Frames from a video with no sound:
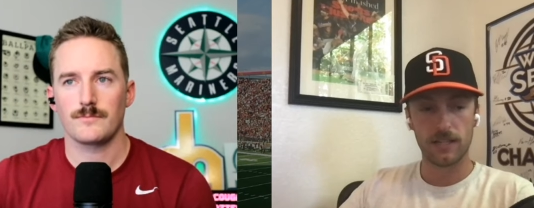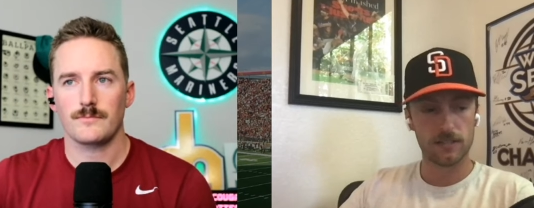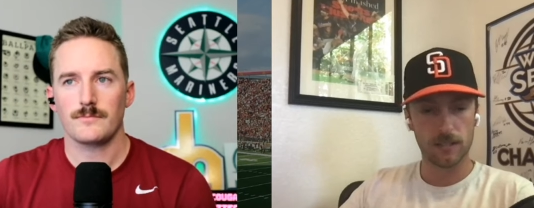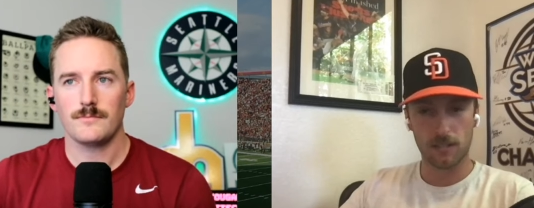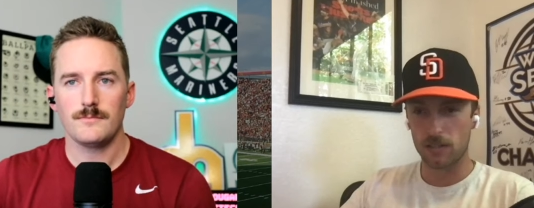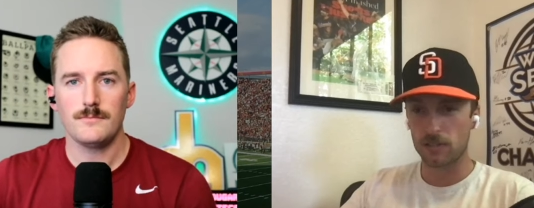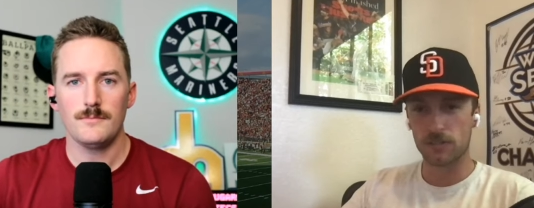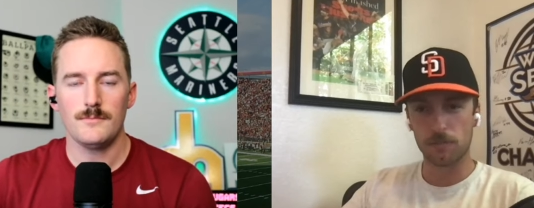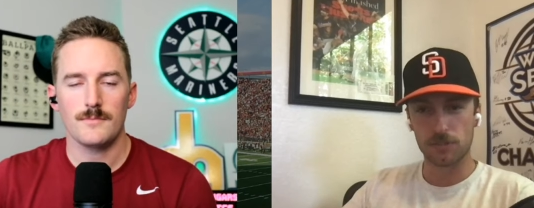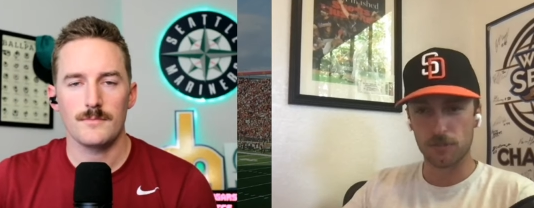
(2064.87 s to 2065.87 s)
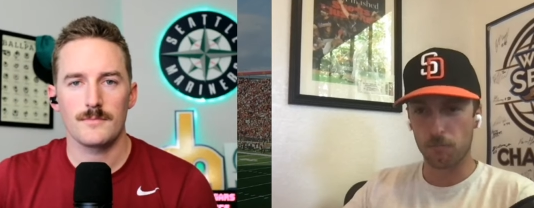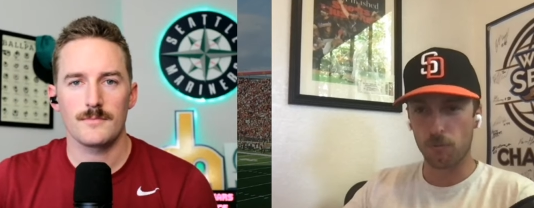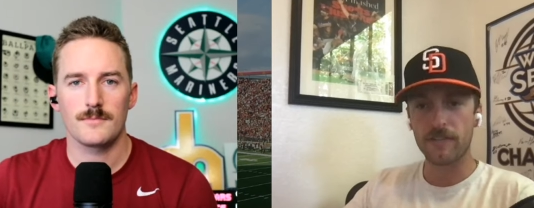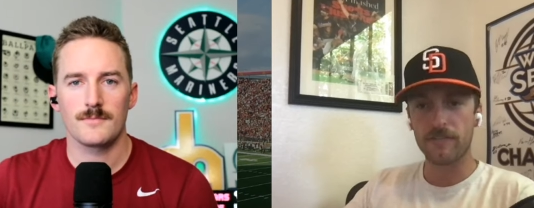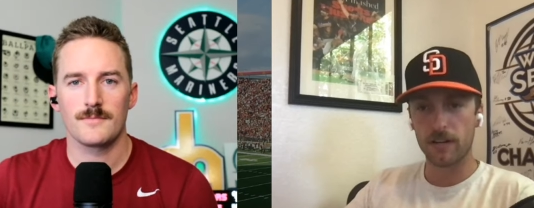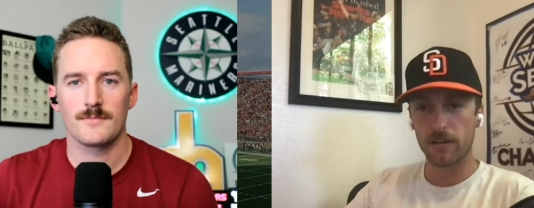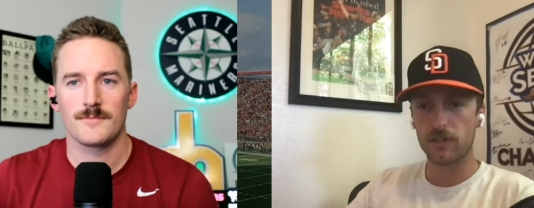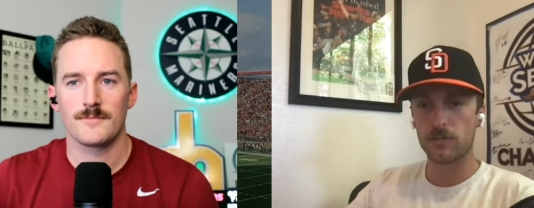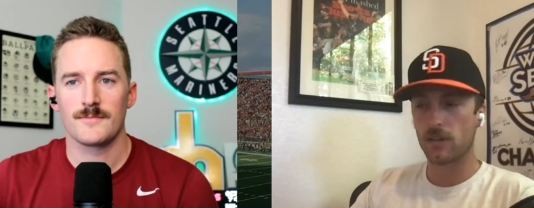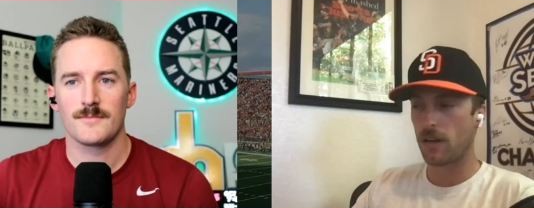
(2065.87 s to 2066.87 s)
Speaker 1: U fans, some, some brief
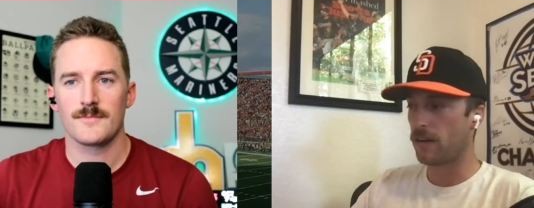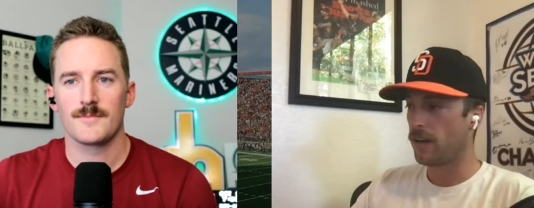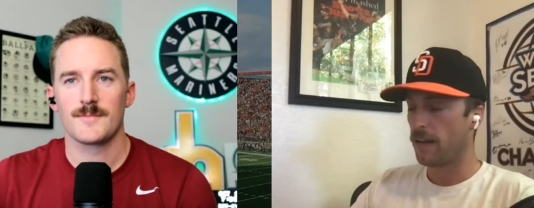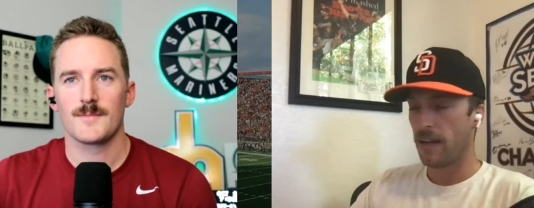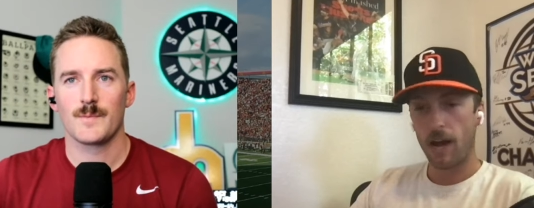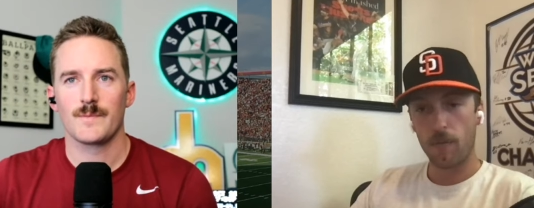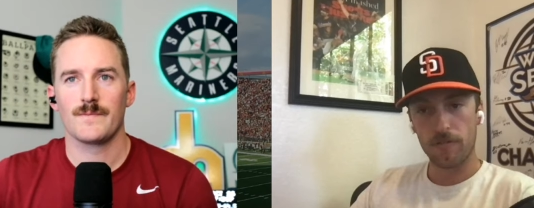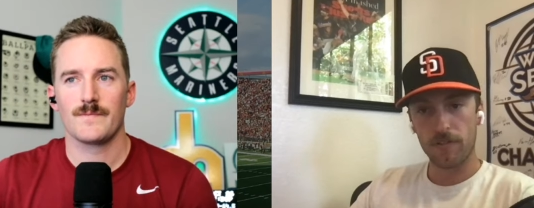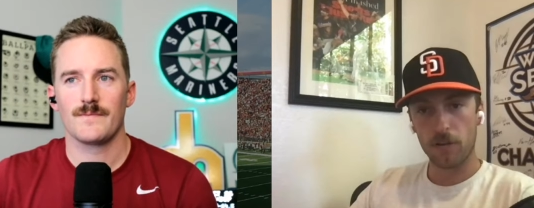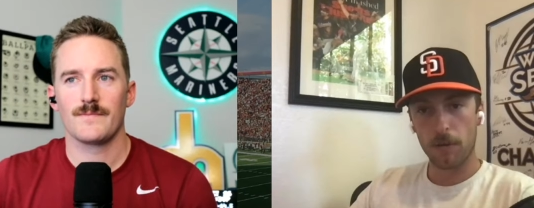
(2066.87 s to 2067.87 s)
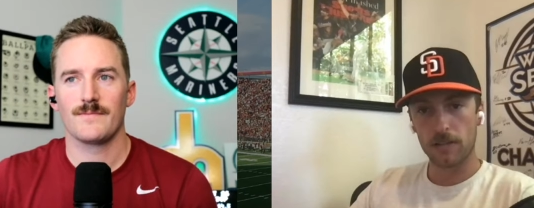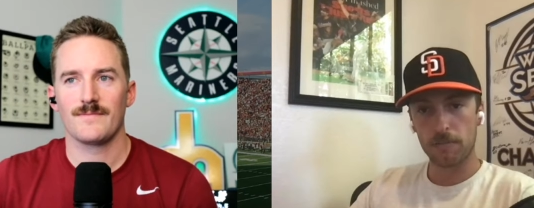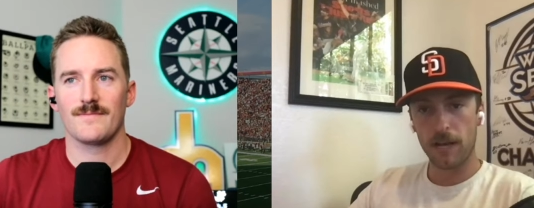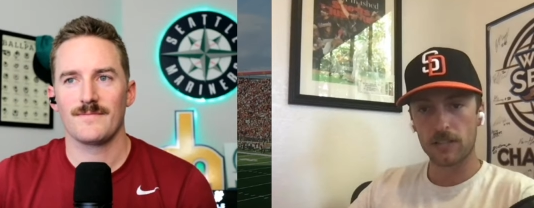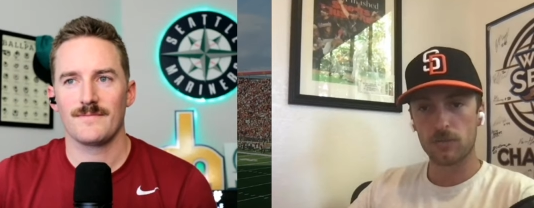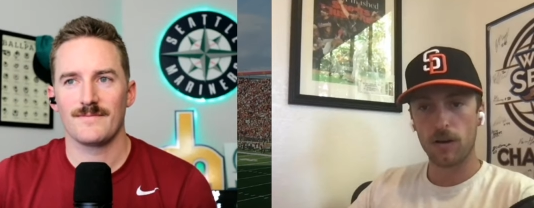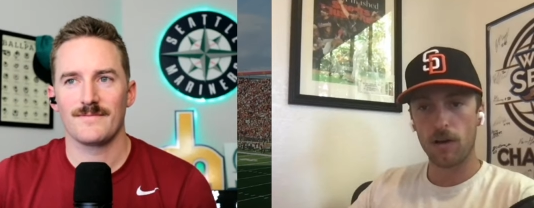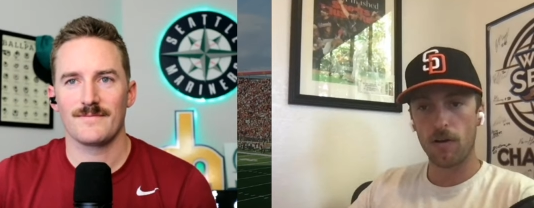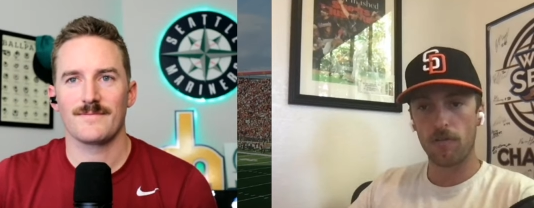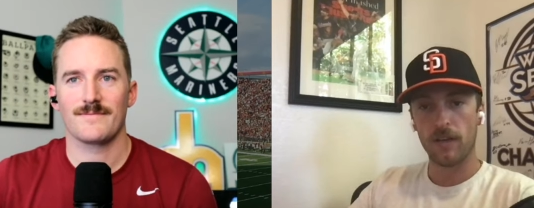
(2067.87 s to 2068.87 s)
interviews on how we feel about the Pac
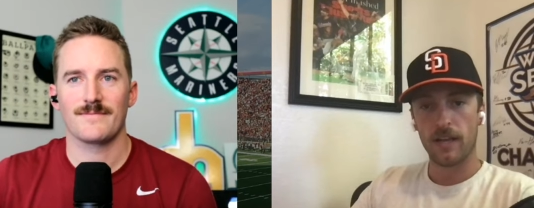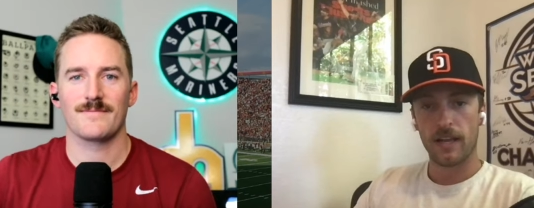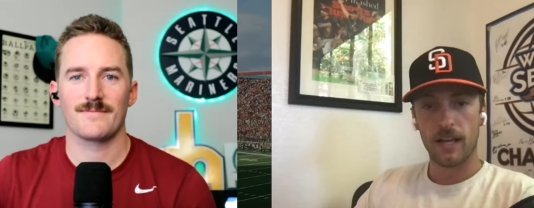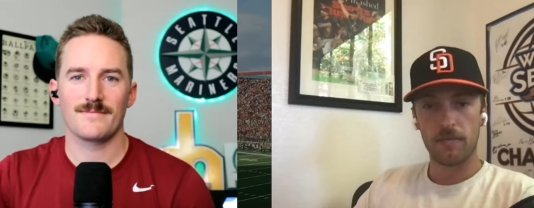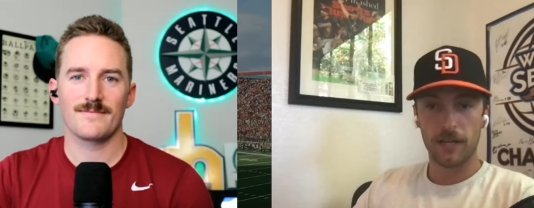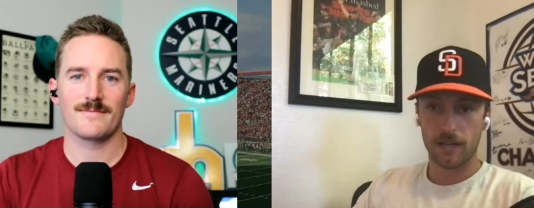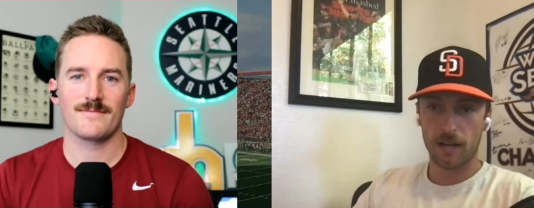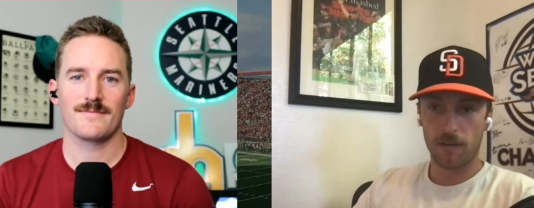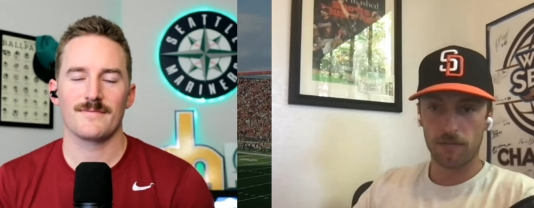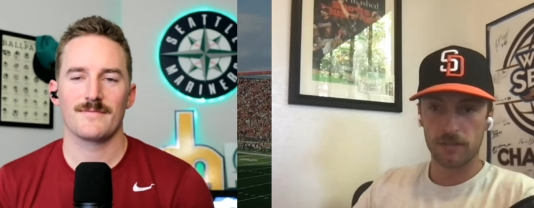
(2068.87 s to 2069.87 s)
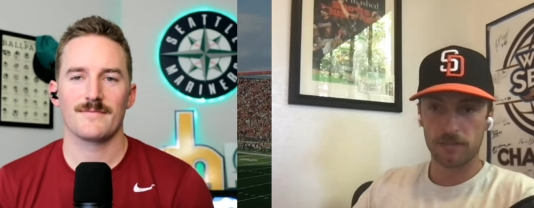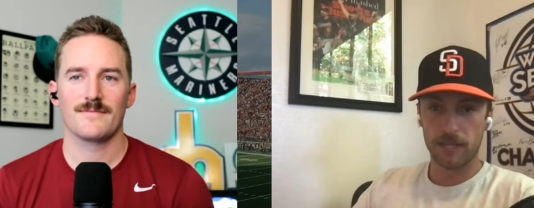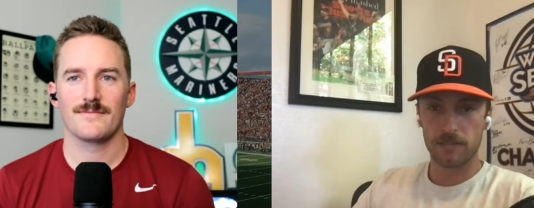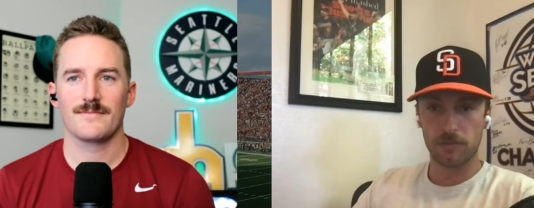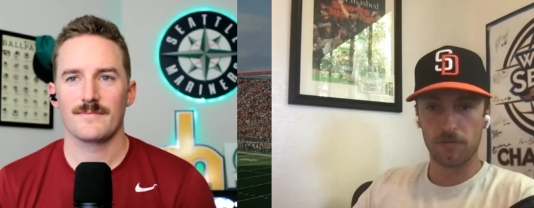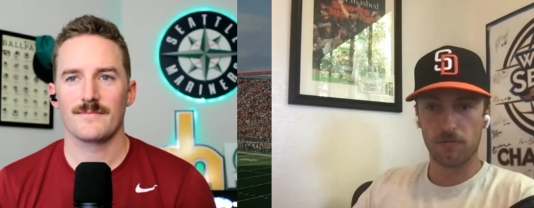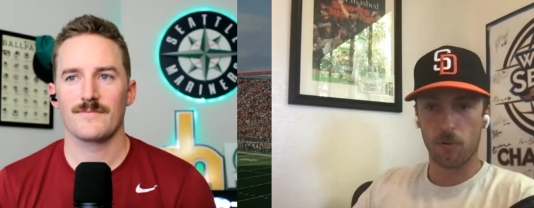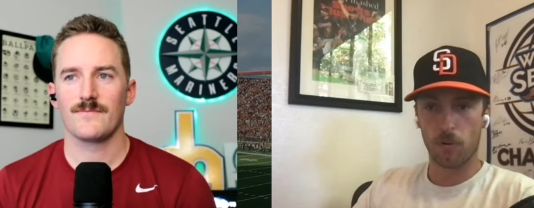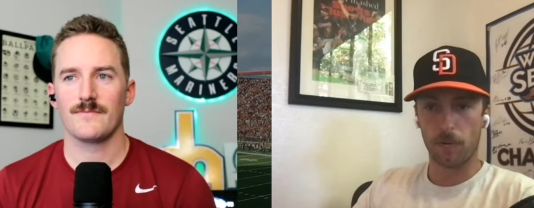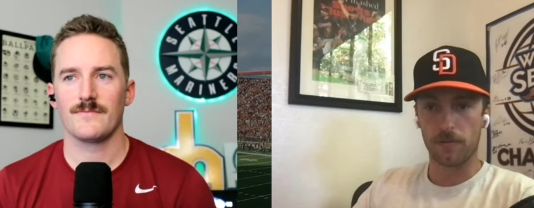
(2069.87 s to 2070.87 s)
twelve and being conference mates
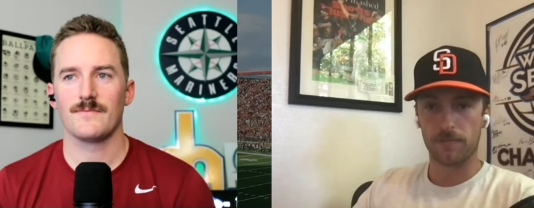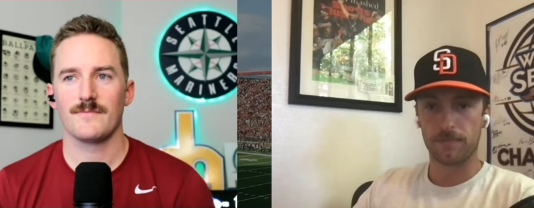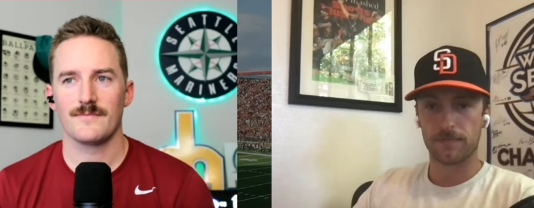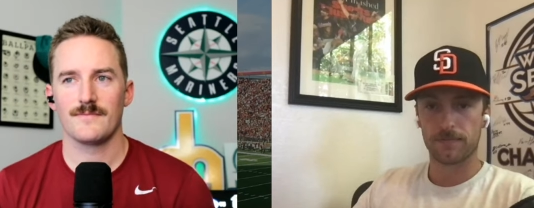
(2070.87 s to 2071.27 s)
moving forward.